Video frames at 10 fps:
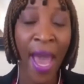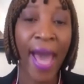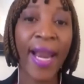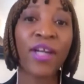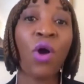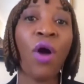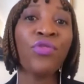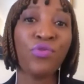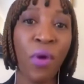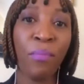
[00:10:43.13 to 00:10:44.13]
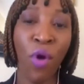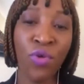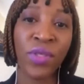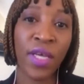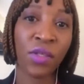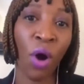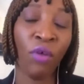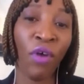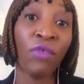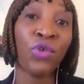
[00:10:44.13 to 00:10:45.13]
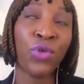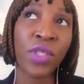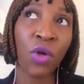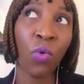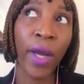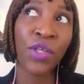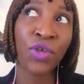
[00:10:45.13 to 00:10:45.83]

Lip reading: And I'd gone through a process of losing weight.